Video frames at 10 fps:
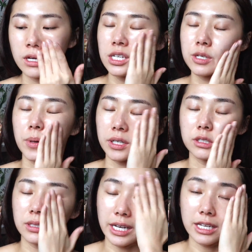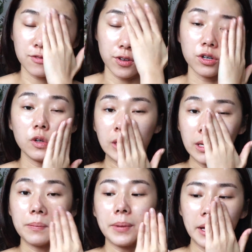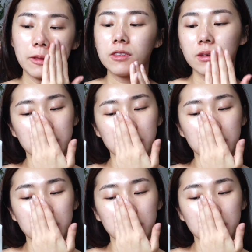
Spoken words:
Each bottle lasts for only a month,